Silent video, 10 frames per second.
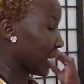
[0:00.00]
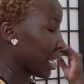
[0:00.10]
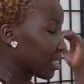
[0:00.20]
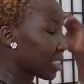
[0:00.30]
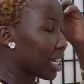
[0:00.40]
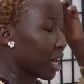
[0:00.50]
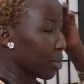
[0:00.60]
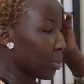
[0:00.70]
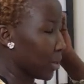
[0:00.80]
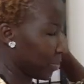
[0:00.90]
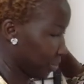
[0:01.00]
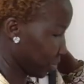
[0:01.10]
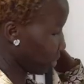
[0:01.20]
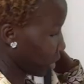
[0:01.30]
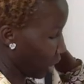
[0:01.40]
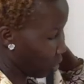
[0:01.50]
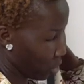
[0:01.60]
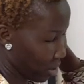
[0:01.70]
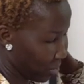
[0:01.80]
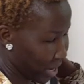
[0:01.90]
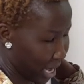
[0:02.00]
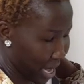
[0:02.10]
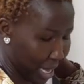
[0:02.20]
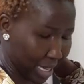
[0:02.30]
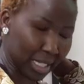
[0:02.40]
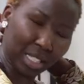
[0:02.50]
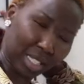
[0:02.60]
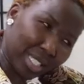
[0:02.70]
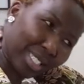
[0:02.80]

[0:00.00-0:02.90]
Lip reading: Next up, we've got